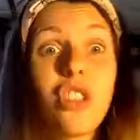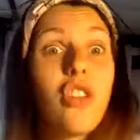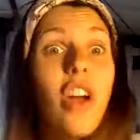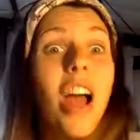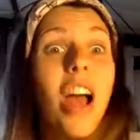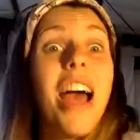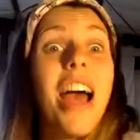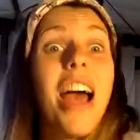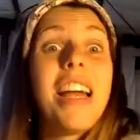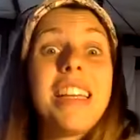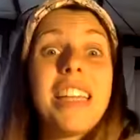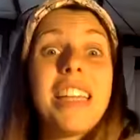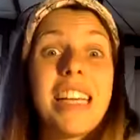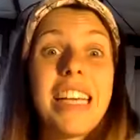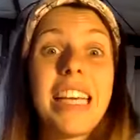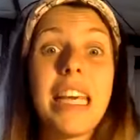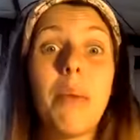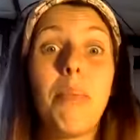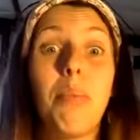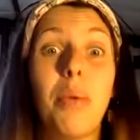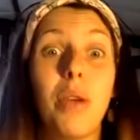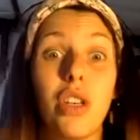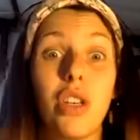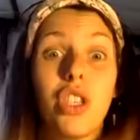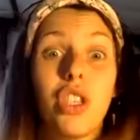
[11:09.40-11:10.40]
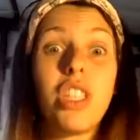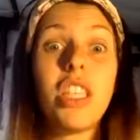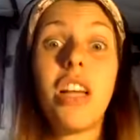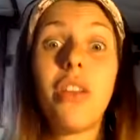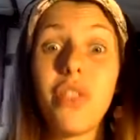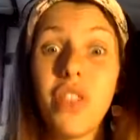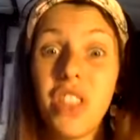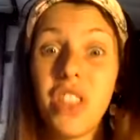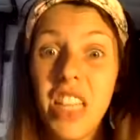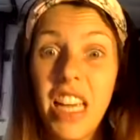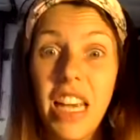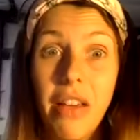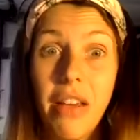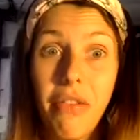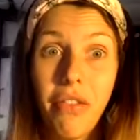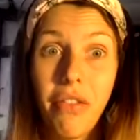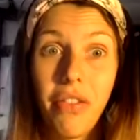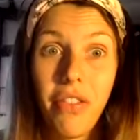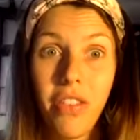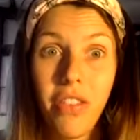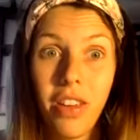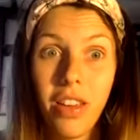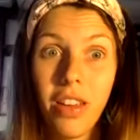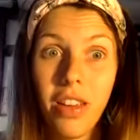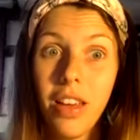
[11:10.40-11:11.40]
trying to keep yourself safe
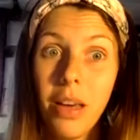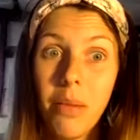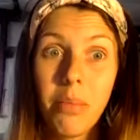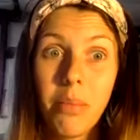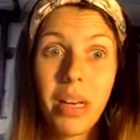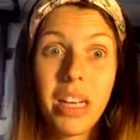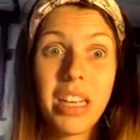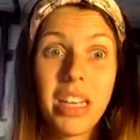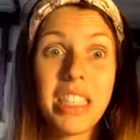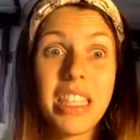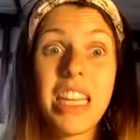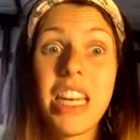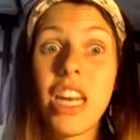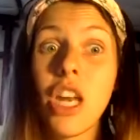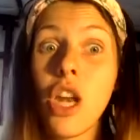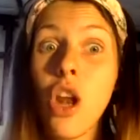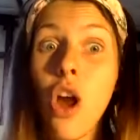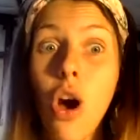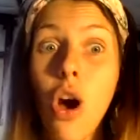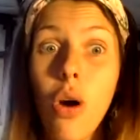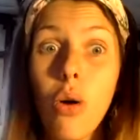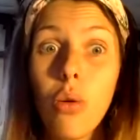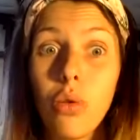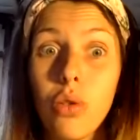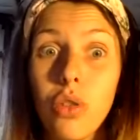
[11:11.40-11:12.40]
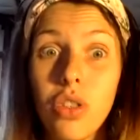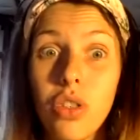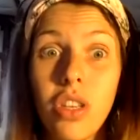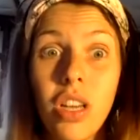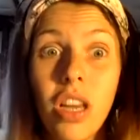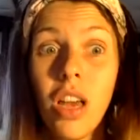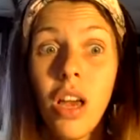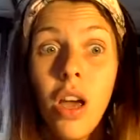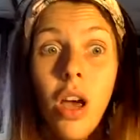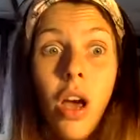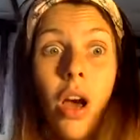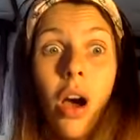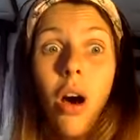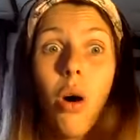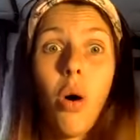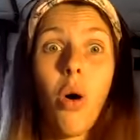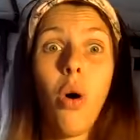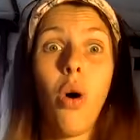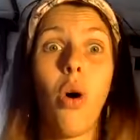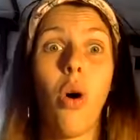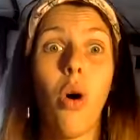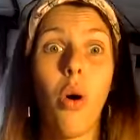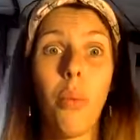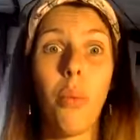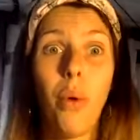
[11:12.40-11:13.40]
because it knows,
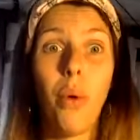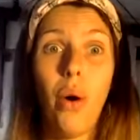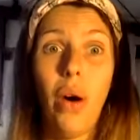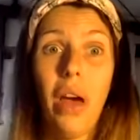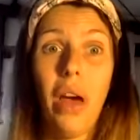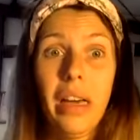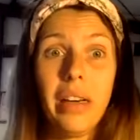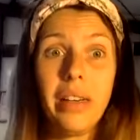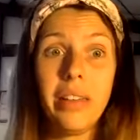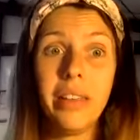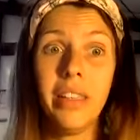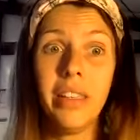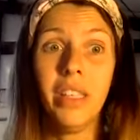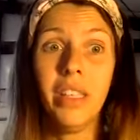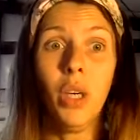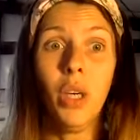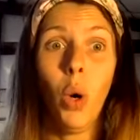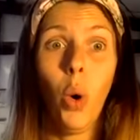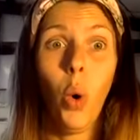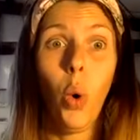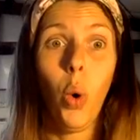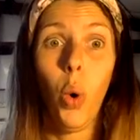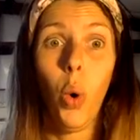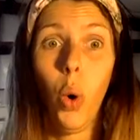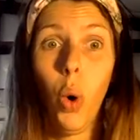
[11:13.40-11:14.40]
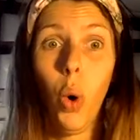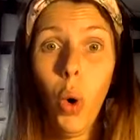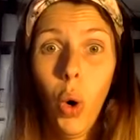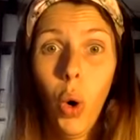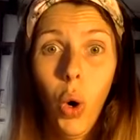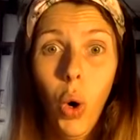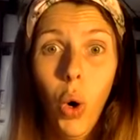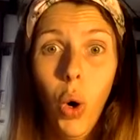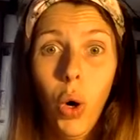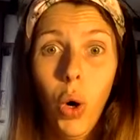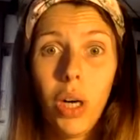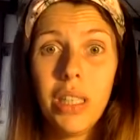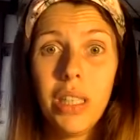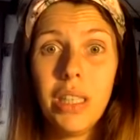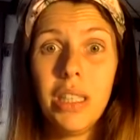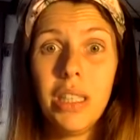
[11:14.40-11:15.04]
oh boy, oh,